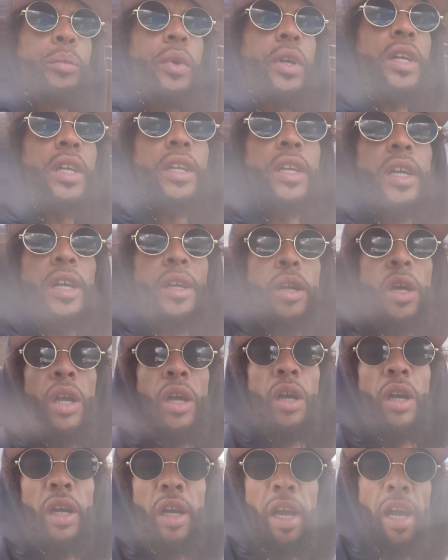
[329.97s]
it's
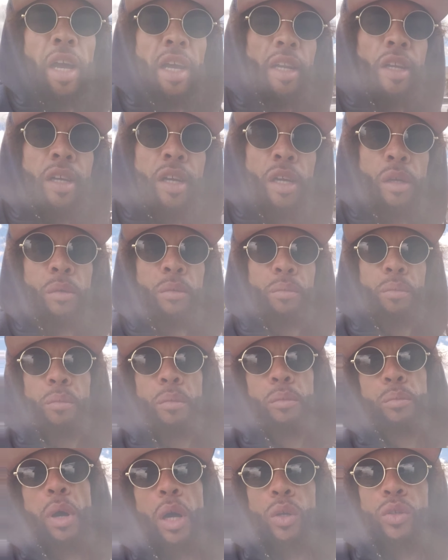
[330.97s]
at
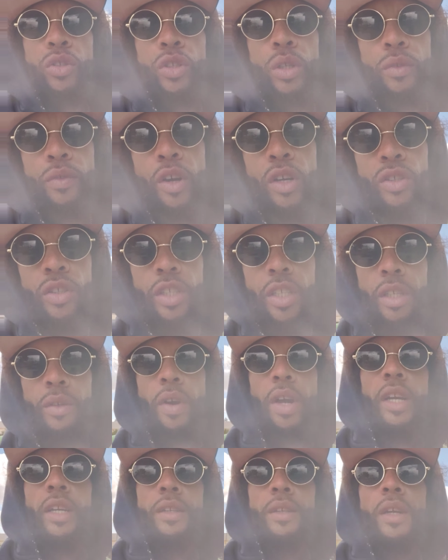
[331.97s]
um, Post
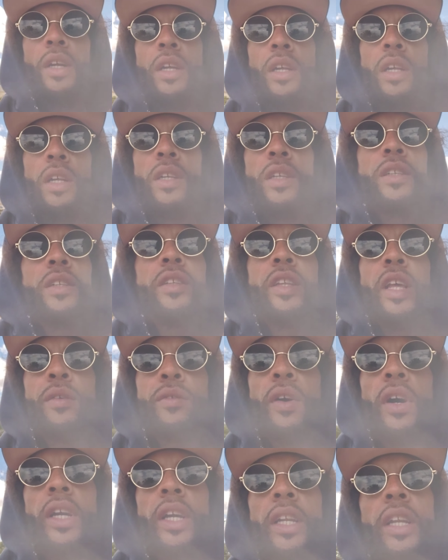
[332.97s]
University, right?
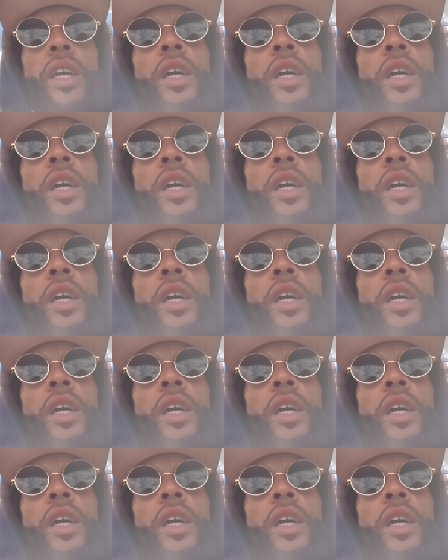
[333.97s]
They